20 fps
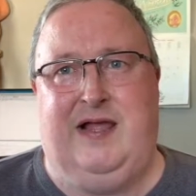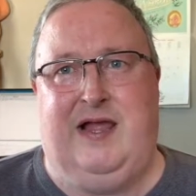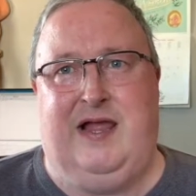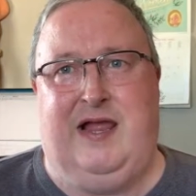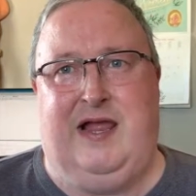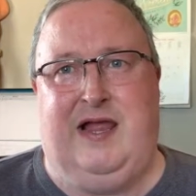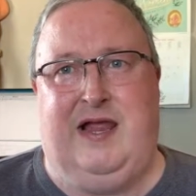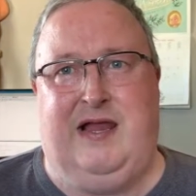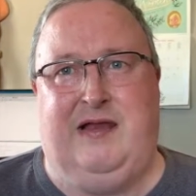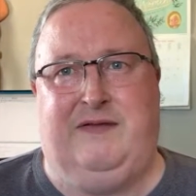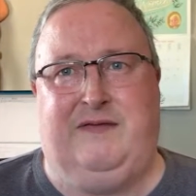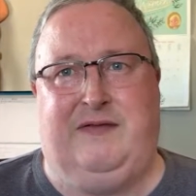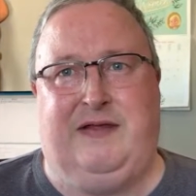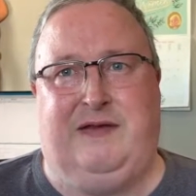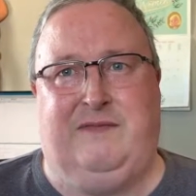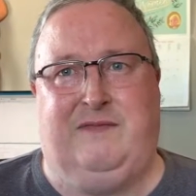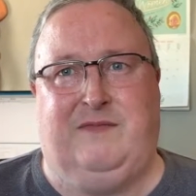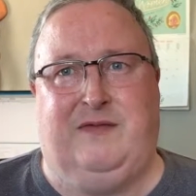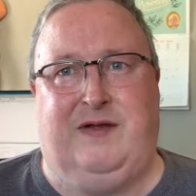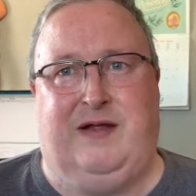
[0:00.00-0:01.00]
And
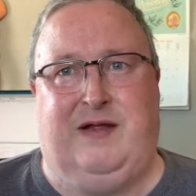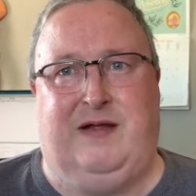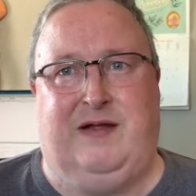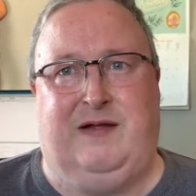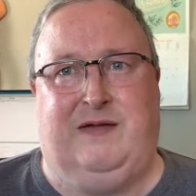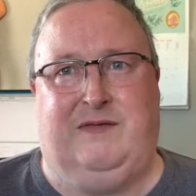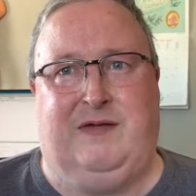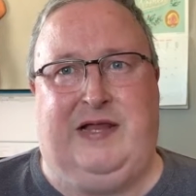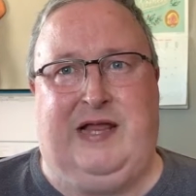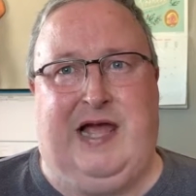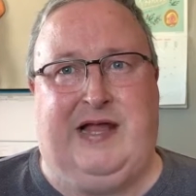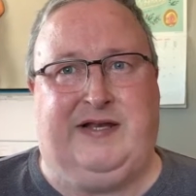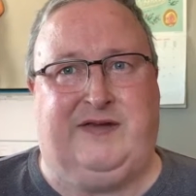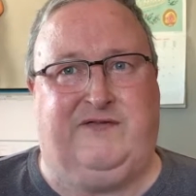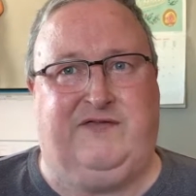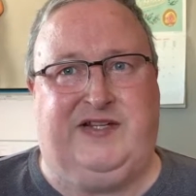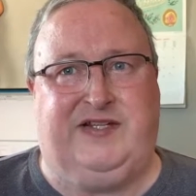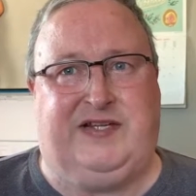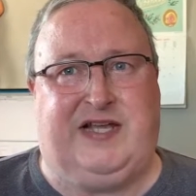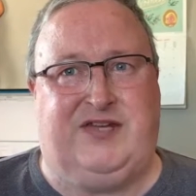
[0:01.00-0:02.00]
then under
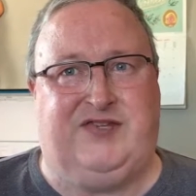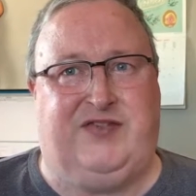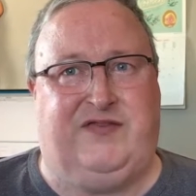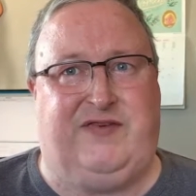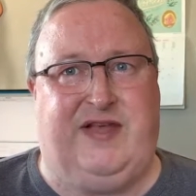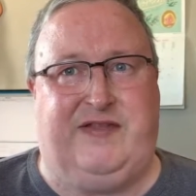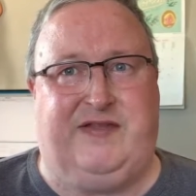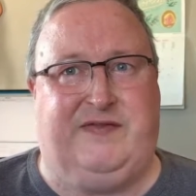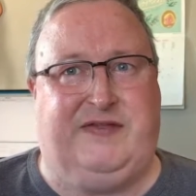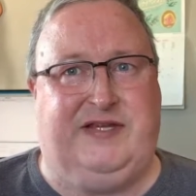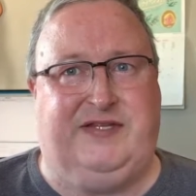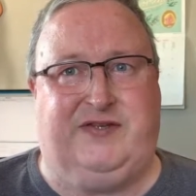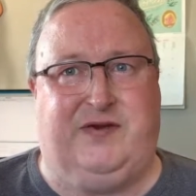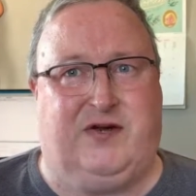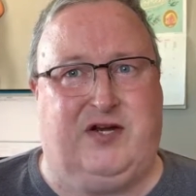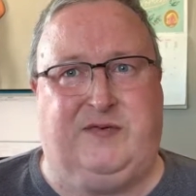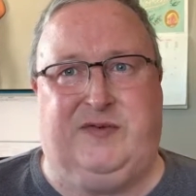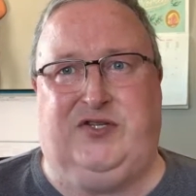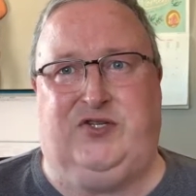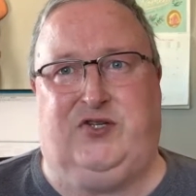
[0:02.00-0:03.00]
investigation, they found that these
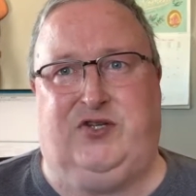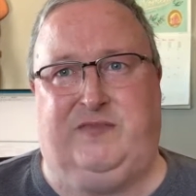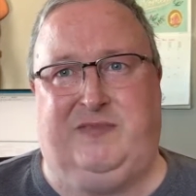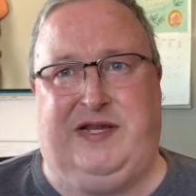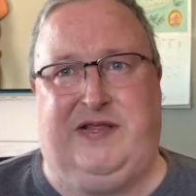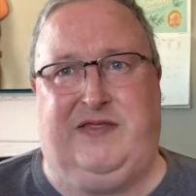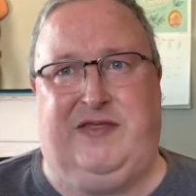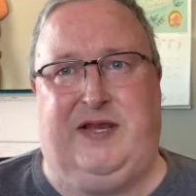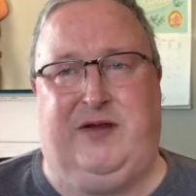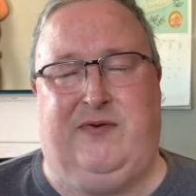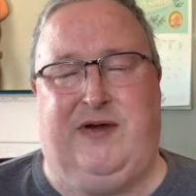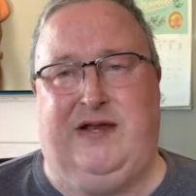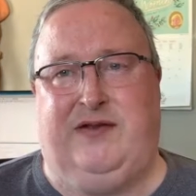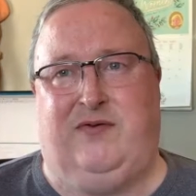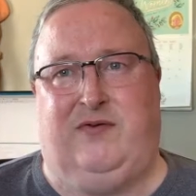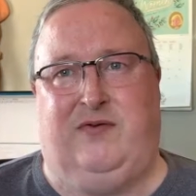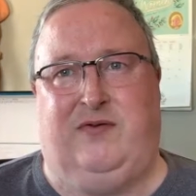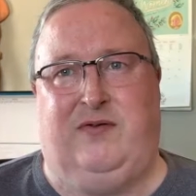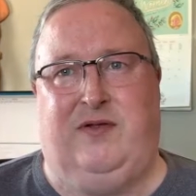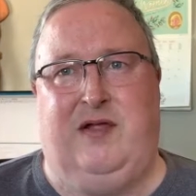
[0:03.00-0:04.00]
documents shouldn't be in there at
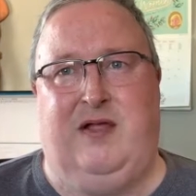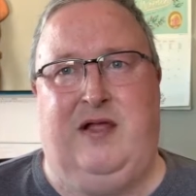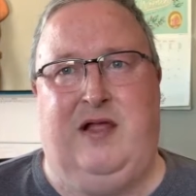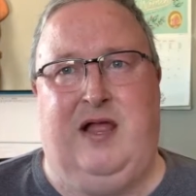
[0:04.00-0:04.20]
all.